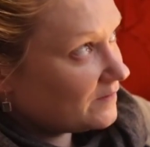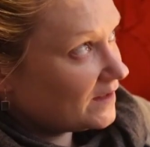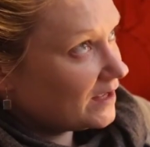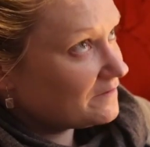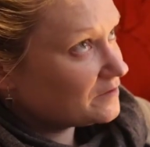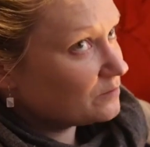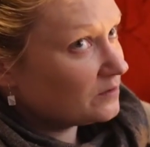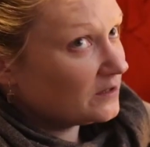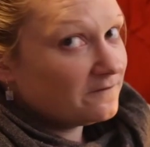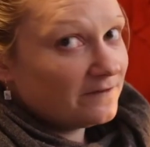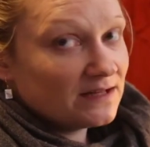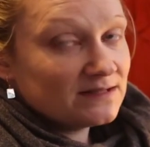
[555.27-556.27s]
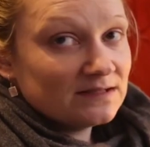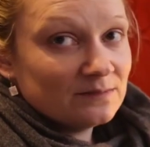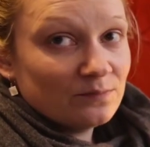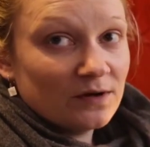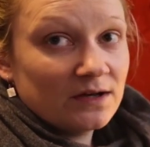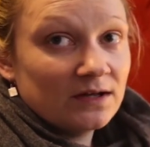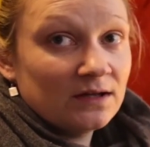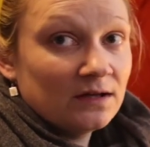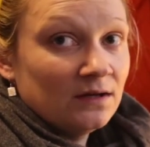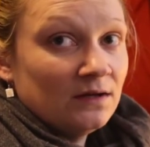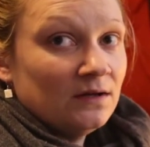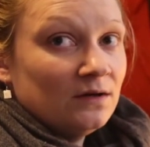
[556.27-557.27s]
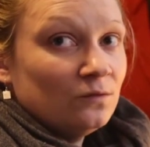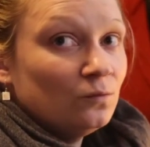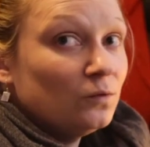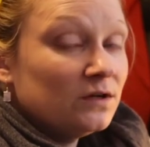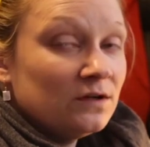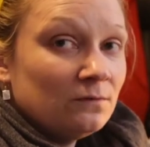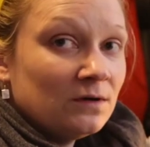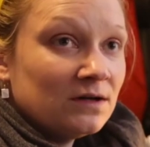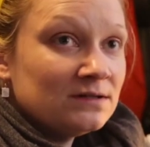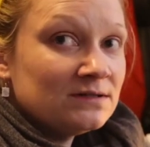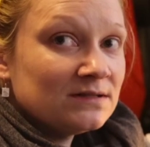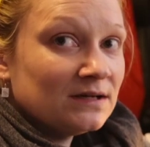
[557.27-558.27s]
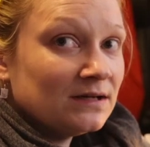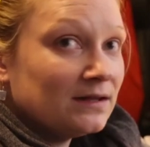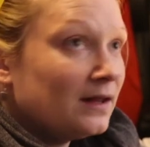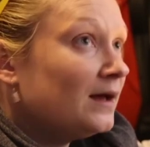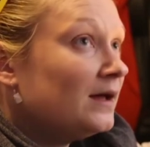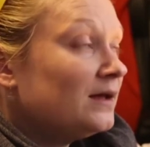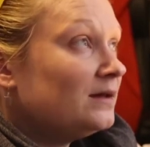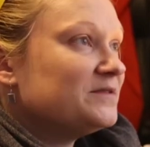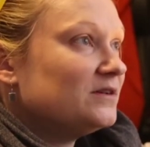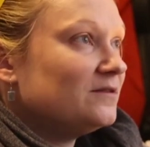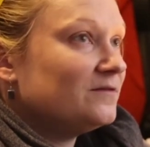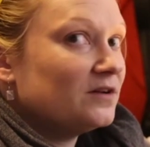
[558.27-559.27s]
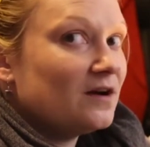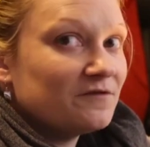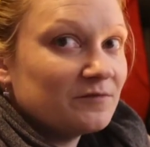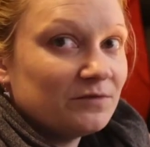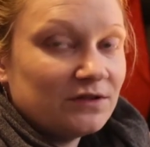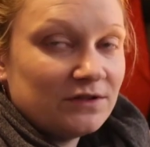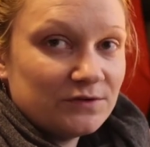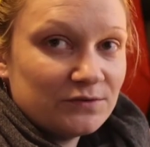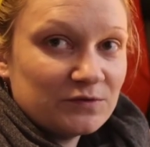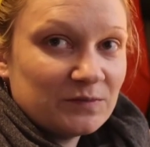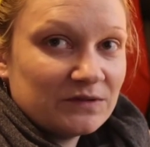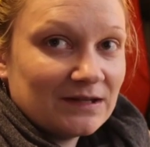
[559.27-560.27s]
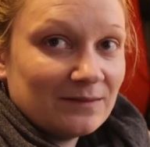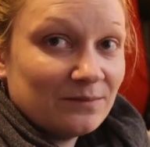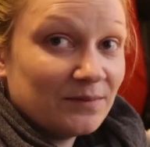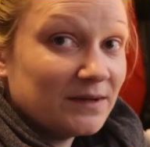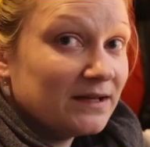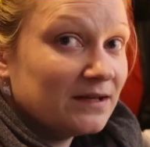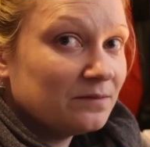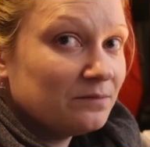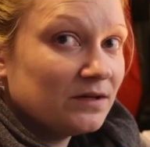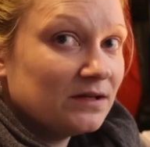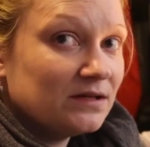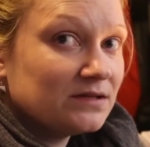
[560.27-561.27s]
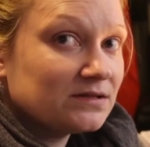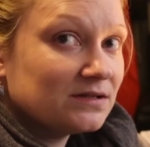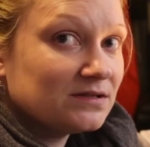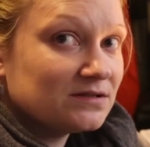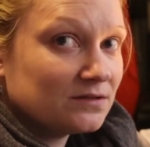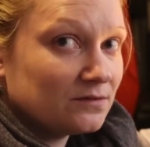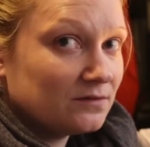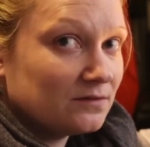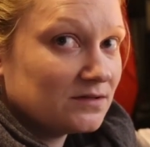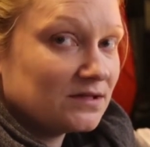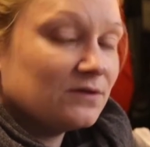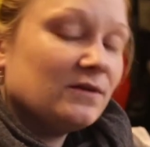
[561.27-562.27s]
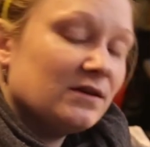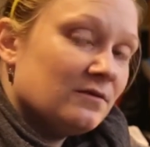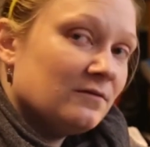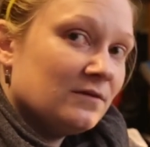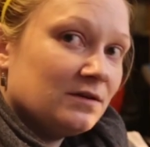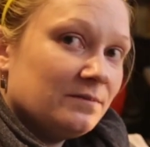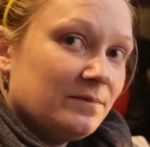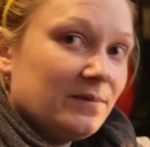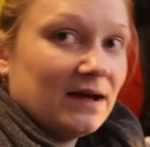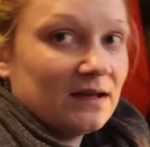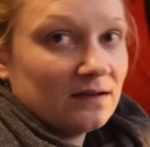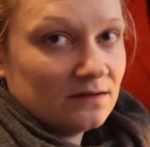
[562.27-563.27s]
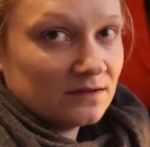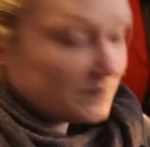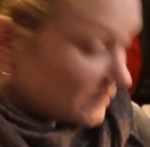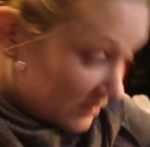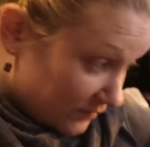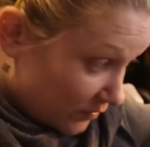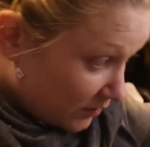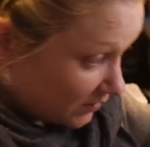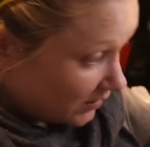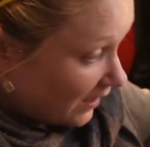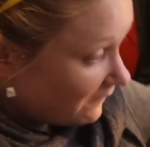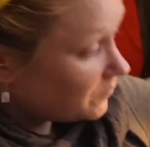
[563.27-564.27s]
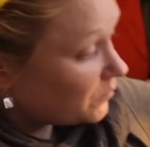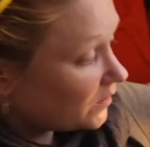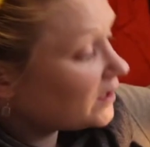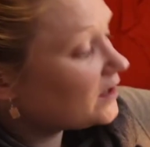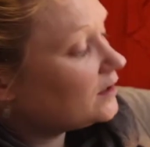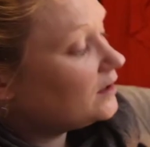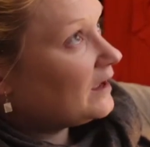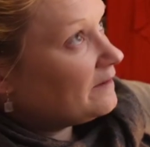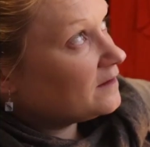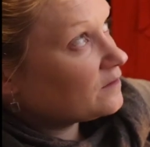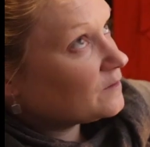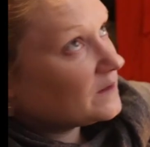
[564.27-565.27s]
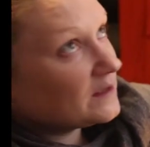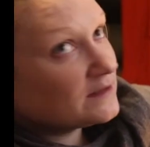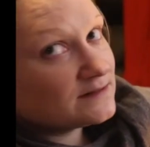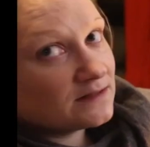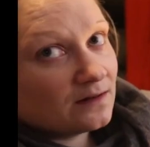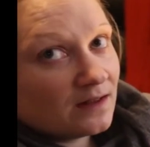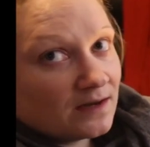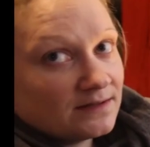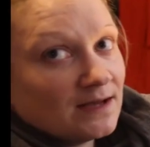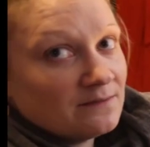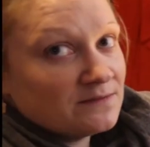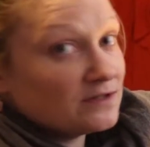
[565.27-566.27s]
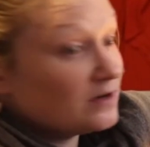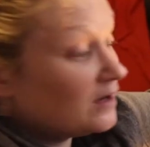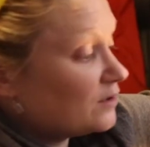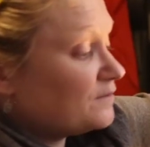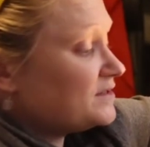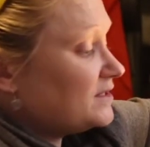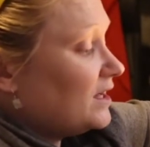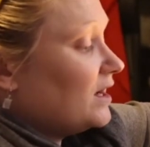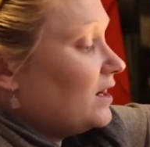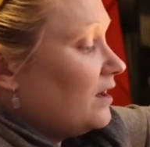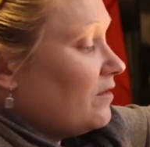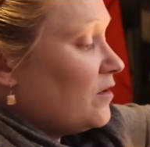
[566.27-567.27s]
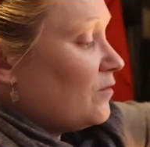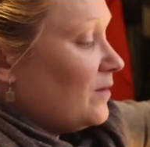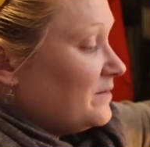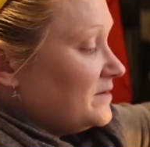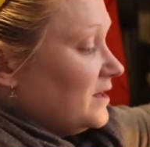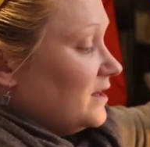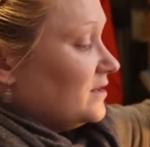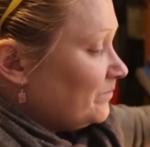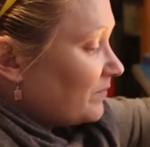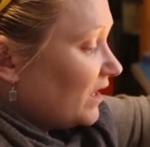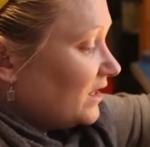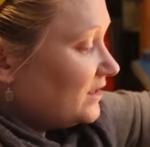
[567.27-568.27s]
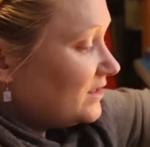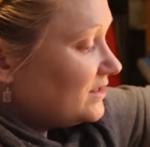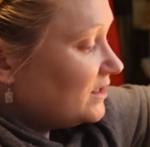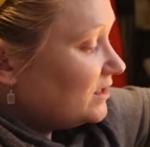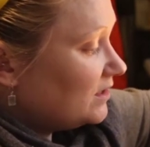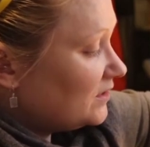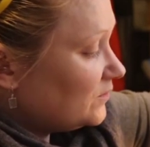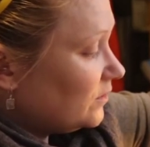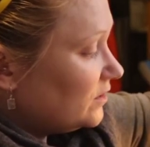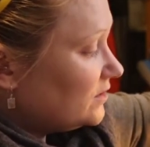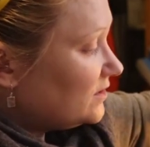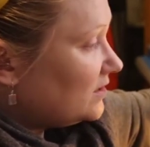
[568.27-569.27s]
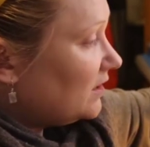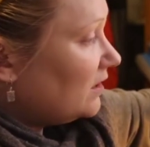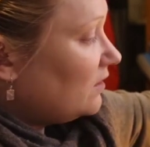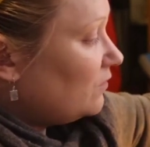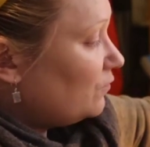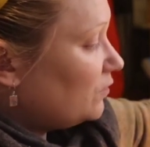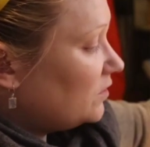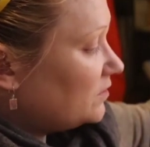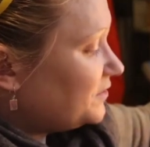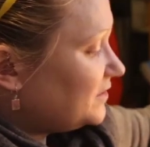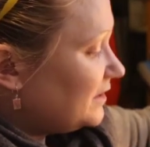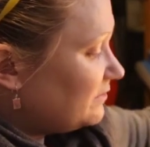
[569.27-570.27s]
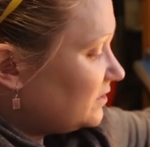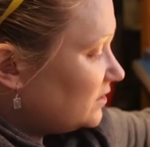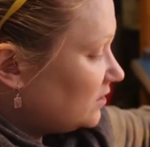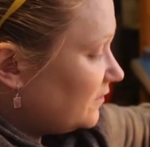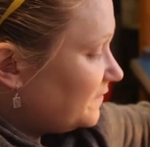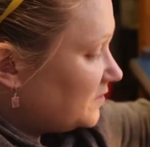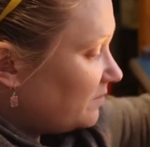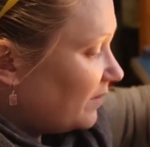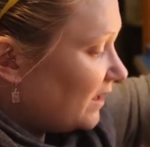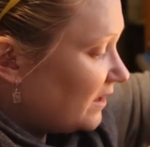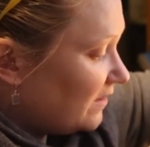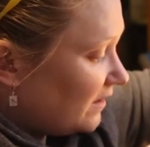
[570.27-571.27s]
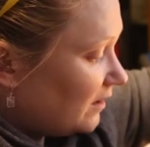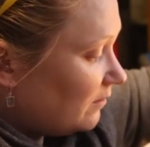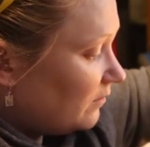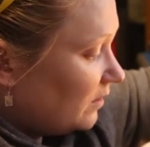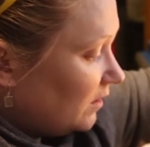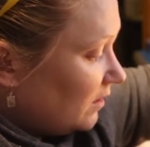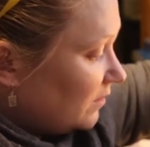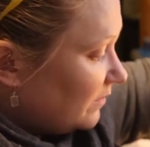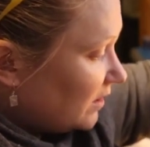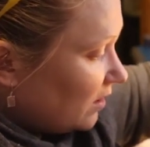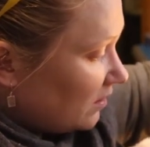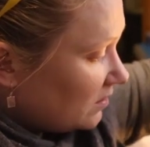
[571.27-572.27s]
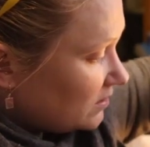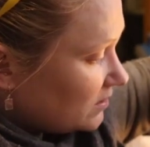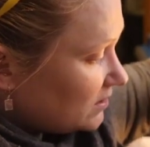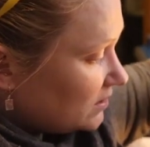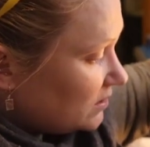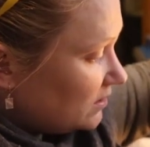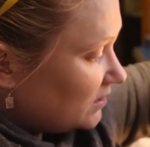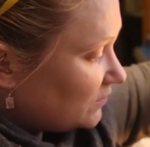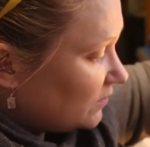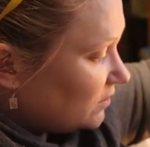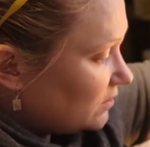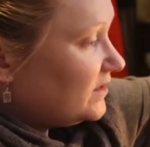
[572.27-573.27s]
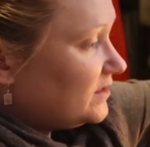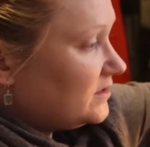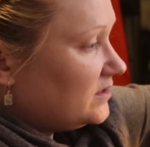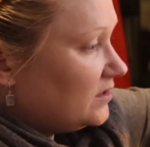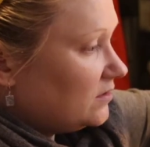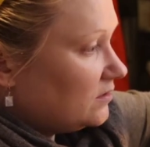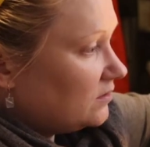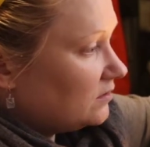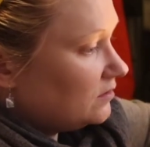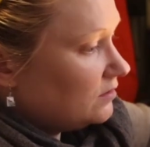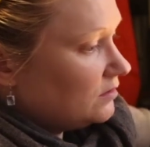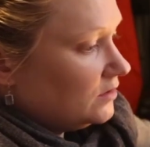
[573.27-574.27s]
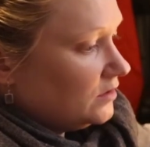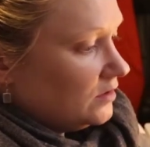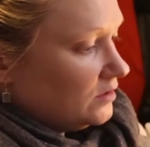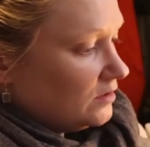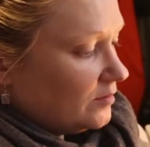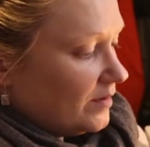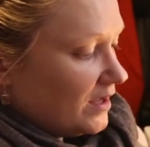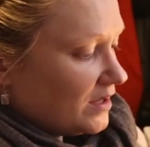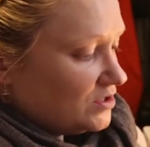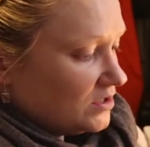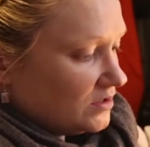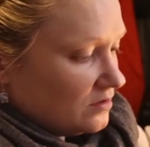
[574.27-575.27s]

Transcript: They have some really fancy, pretty wooden ones online. People say they're very comfortable to use, but they break pretty easily, so I was like, well, I don't want to buy an expensive hook and then have it break. And the other thing is that a lot of times they're out of stock on their website. I did see these ones and was tempted enough to buy them because these ones, this is the packaging.